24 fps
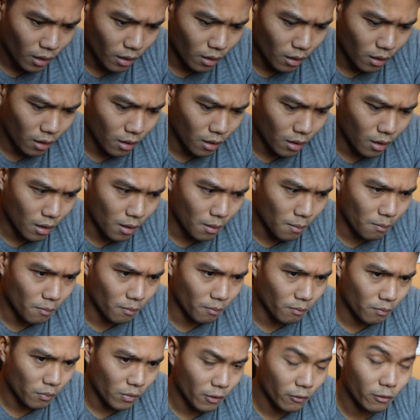for
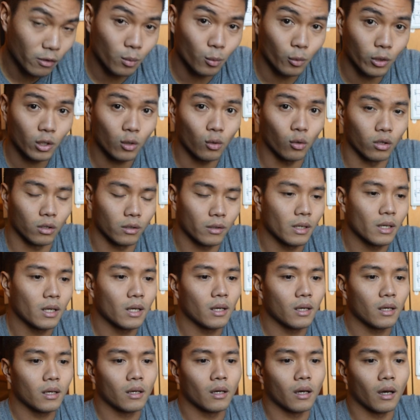the Marine Corps.
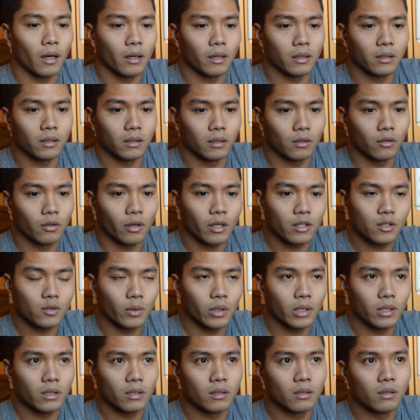I
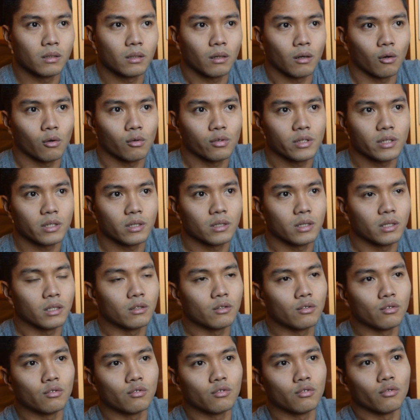graduated OCC
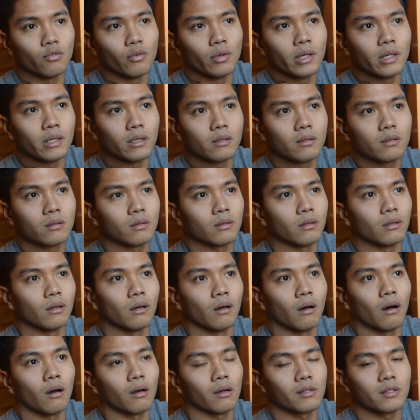228
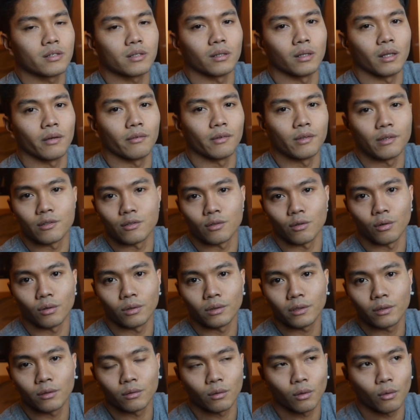August 11th, so a
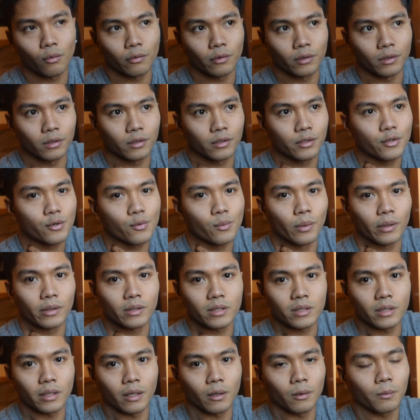little over 2
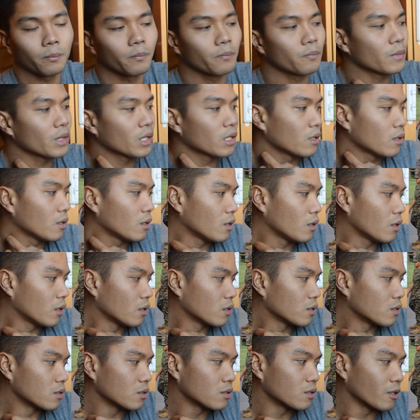months now
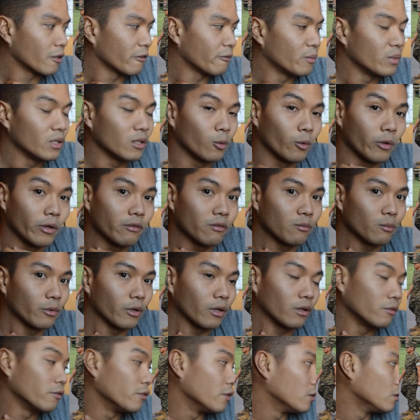since I've been away from
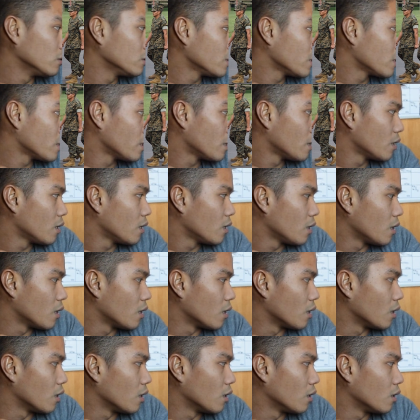Brownfield.
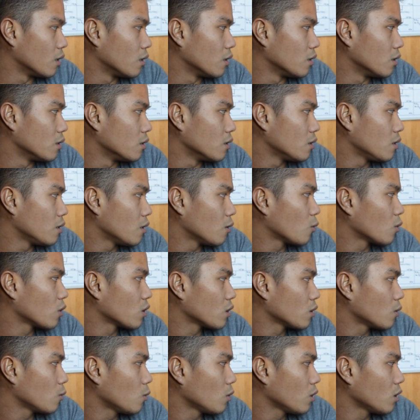And yeah, we're
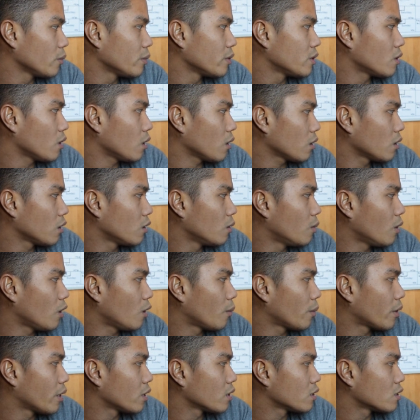going to be talking about
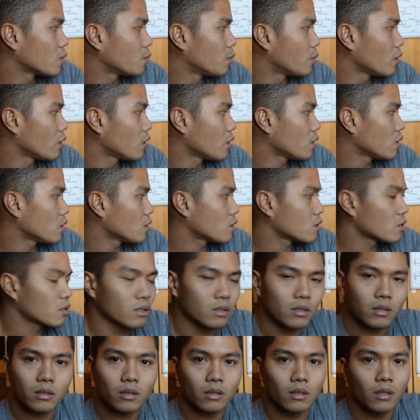my
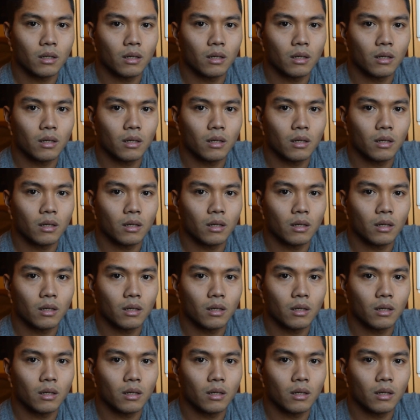experience,